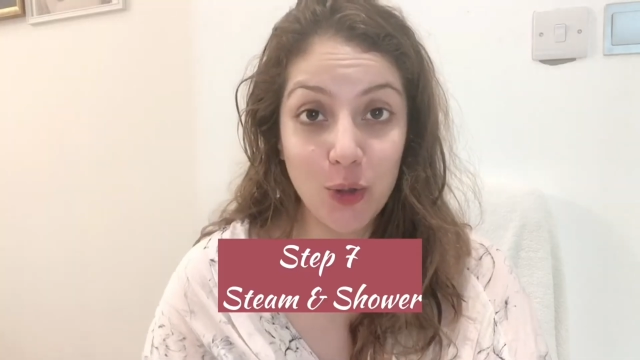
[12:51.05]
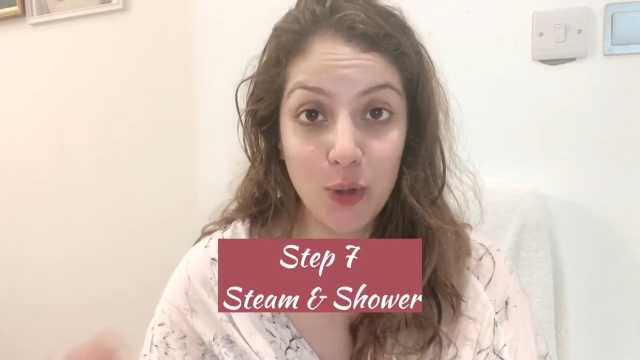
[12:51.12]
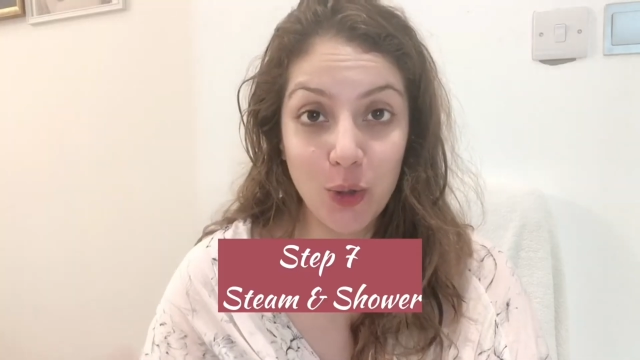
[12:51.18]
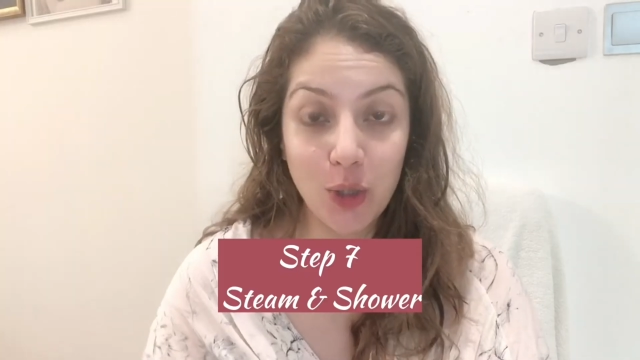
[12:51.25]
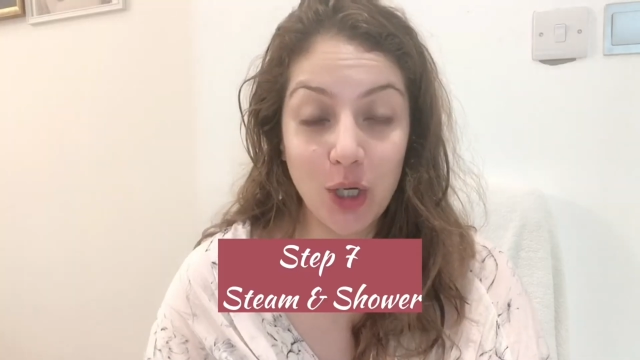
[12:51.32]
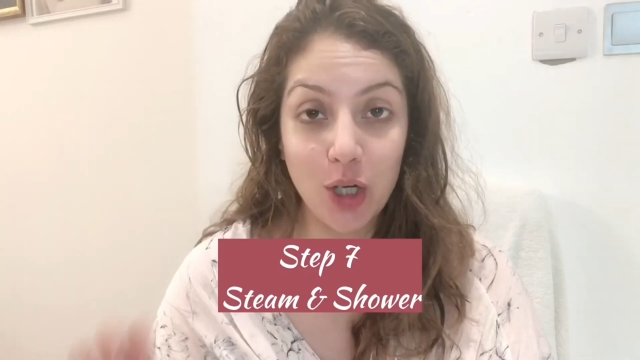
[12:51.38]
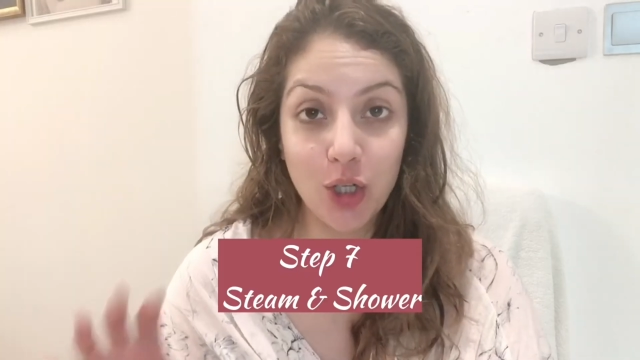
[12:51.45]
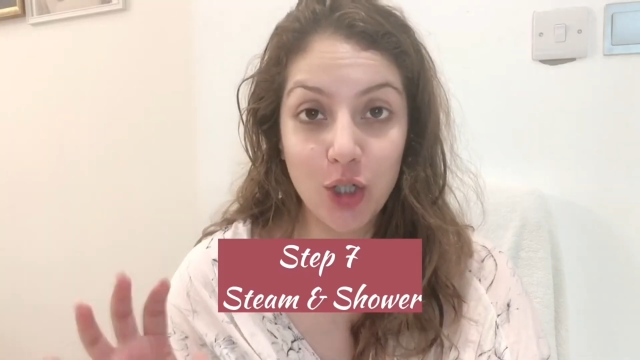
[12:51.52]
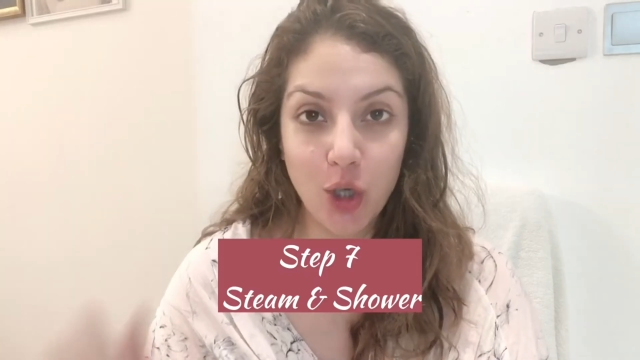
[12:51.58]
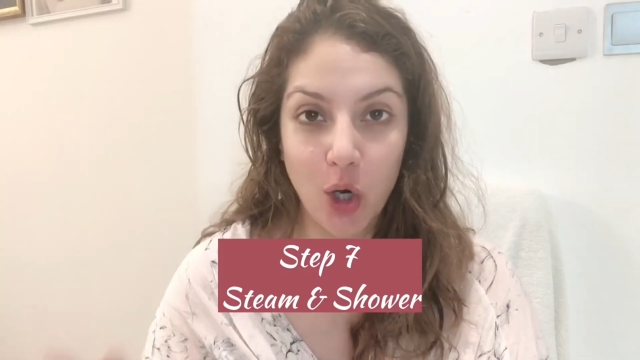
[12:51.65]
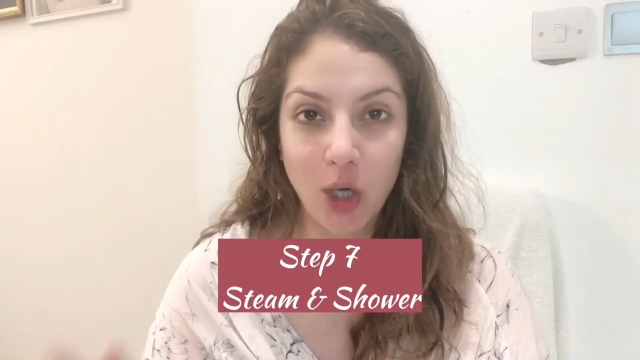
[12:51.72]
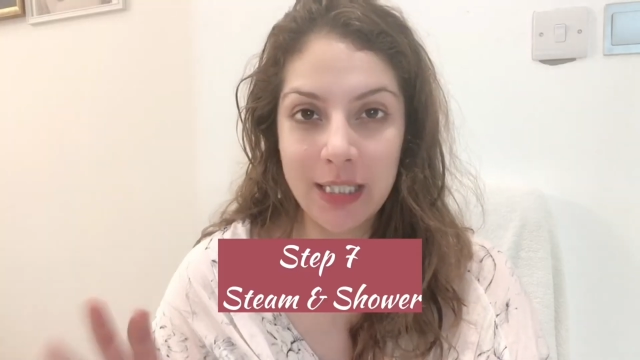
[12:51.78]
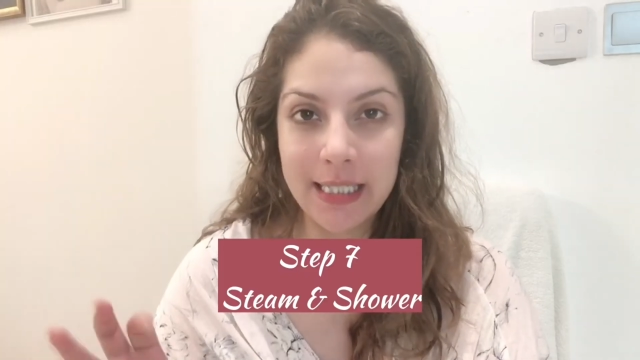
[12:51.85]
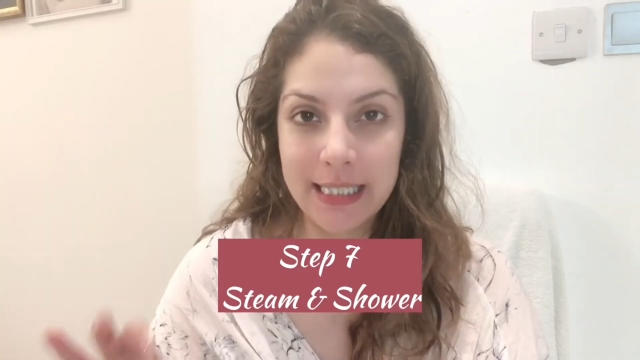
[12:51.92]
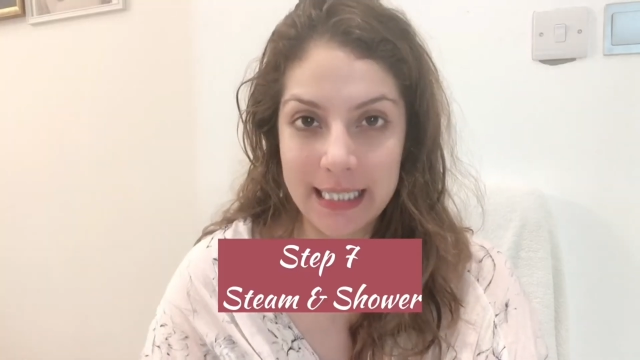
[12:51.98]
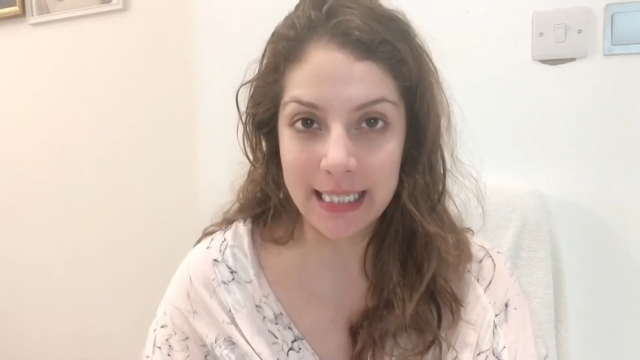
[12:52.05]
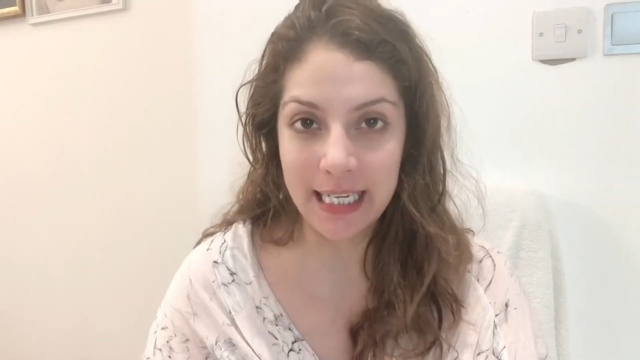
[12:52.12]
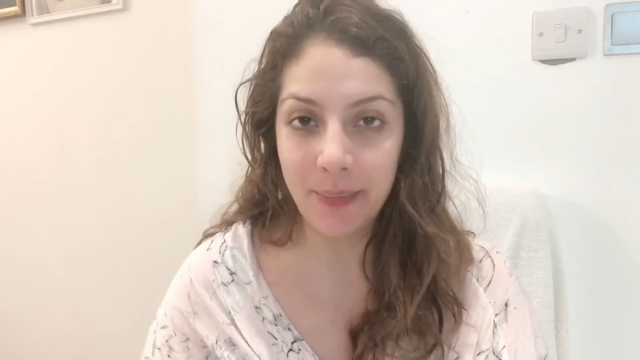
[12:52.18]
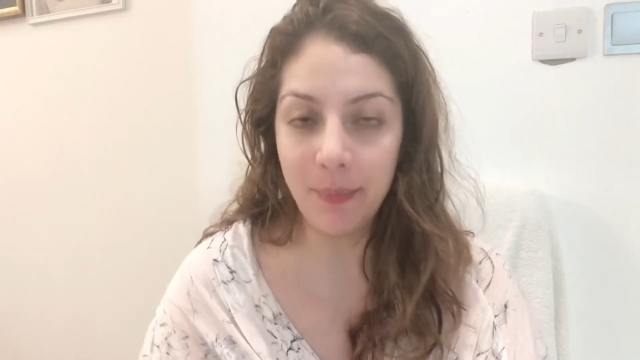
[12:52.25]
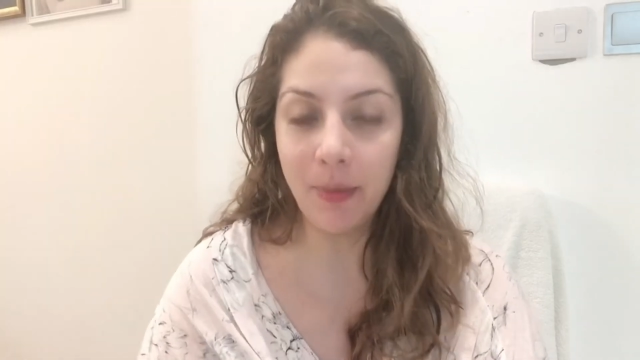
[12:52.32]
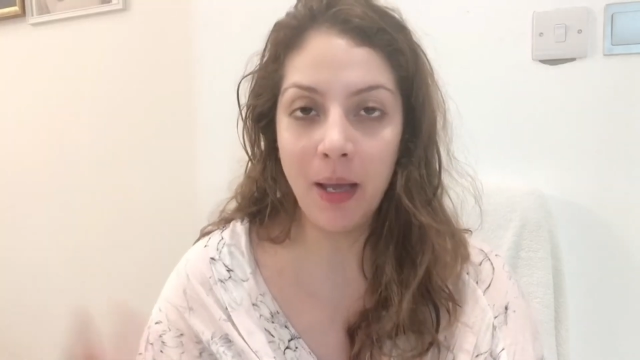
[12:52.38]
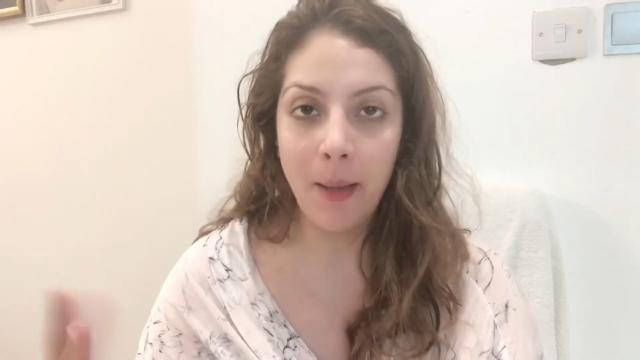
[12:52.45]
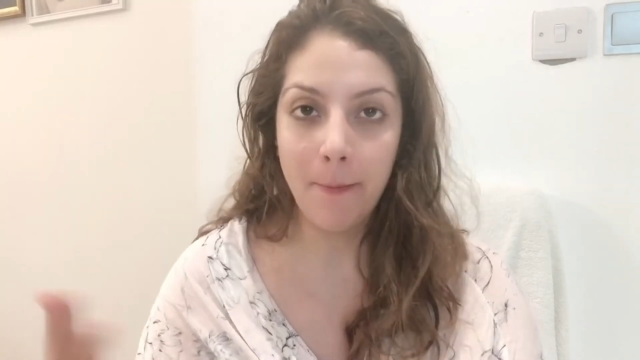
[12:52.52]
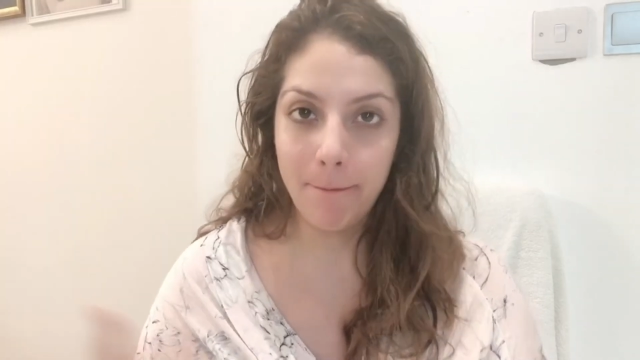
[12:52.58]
took a short steam.